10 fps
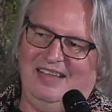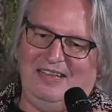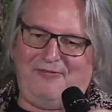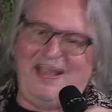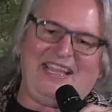
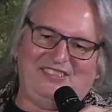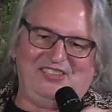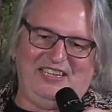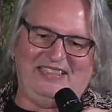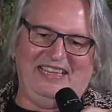
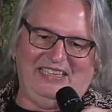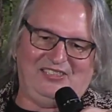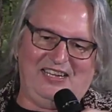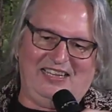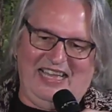advancing things.
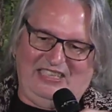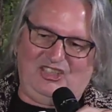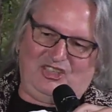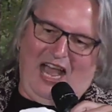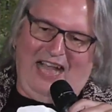They're not like
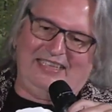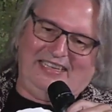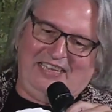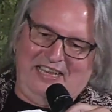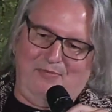
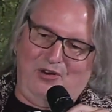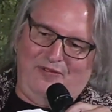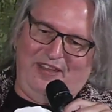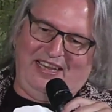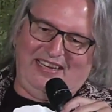shockingly
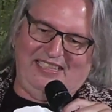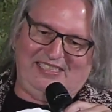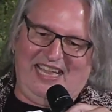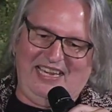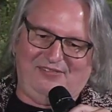moving into this
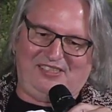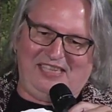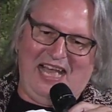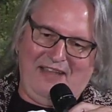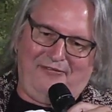kind of
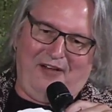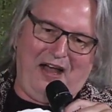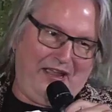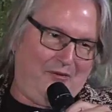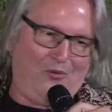
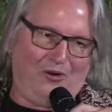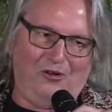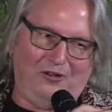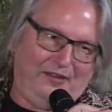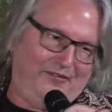sci-fi
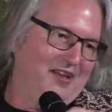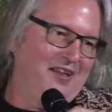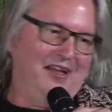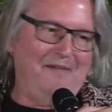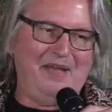world of
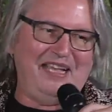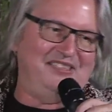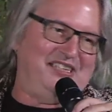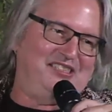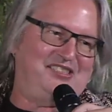
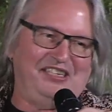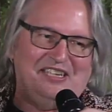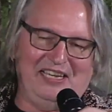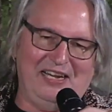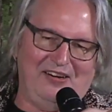amazing
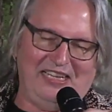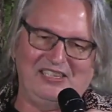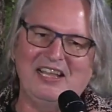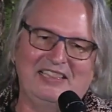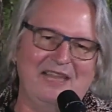singularities.
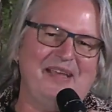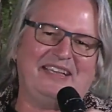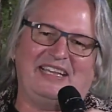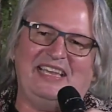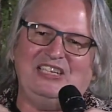They make
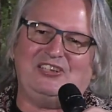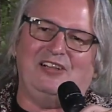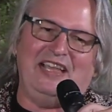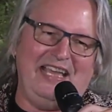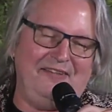
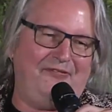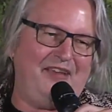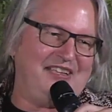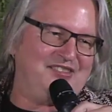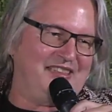occasional head
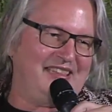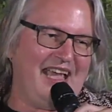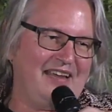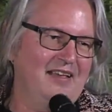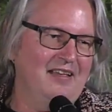fakes at
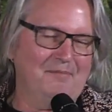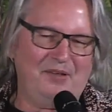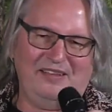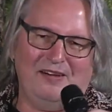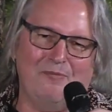that,
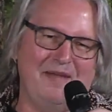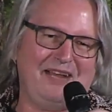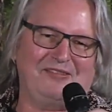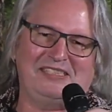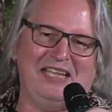but
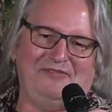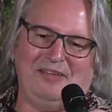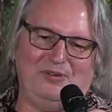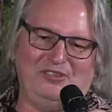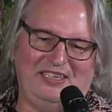Microsoft
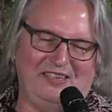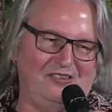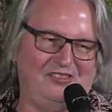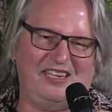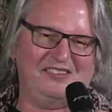in particular
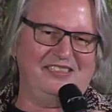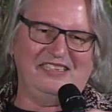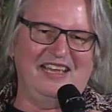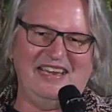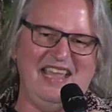has scarcely
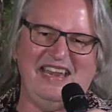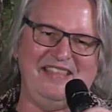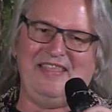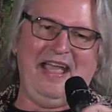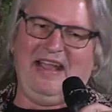done
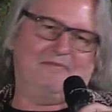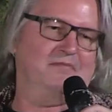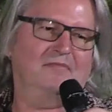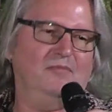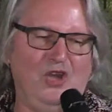anything
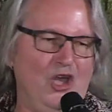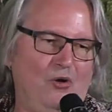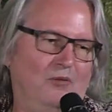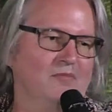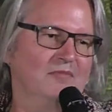new
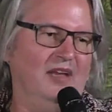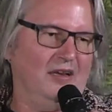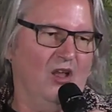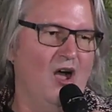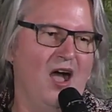in
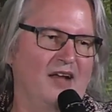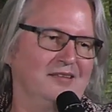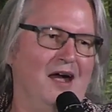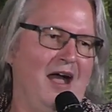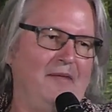a long time,